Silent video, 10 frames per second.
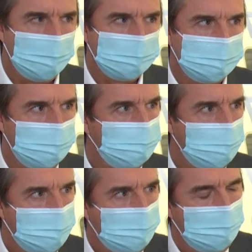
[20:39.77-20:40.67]
was a
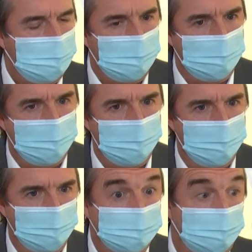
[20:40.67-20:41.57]

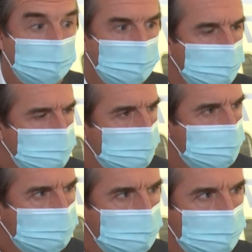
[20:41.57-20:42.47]
record
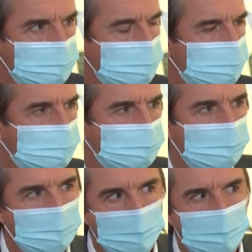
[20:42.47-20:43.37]
year. We benefit
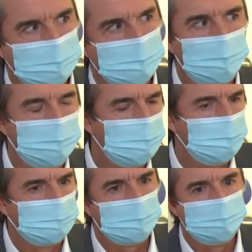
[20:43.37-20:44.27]
from all what
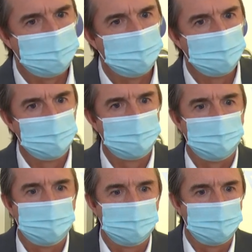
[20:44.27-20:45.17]
has been done
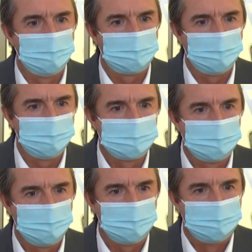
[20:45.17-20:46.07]
during the
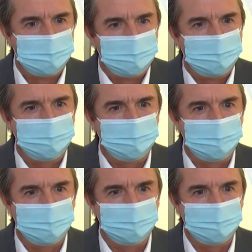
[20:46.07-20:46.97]
previous year.
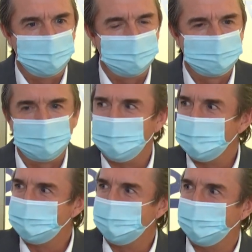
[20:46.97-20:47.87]
Stan
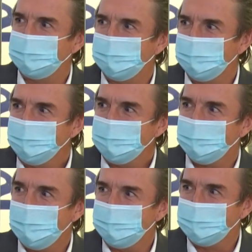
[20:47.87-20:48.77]
was there to
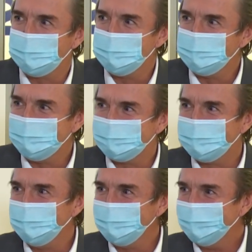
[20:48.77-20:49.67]
grab the fruits. It's
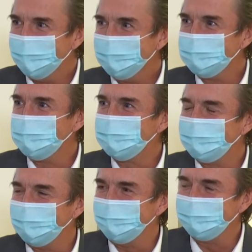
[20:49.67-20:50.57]
good. It's a good
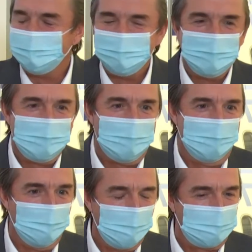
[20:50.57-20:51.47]
start.
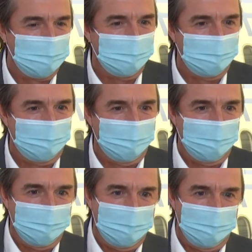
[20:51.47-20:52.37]
I hope
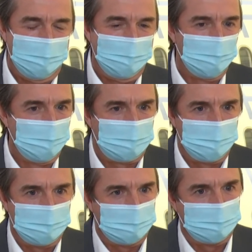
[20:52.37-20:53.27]

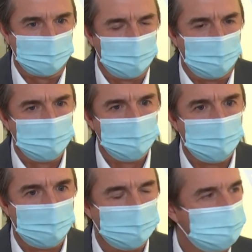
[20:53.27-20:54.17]
that we'll do
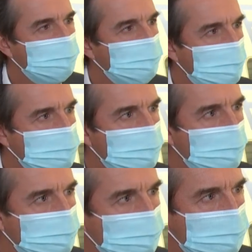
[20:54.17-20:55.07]
more than an average
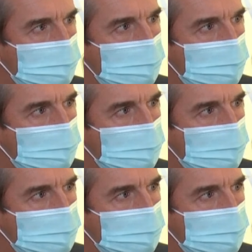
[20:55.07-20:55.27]
year, but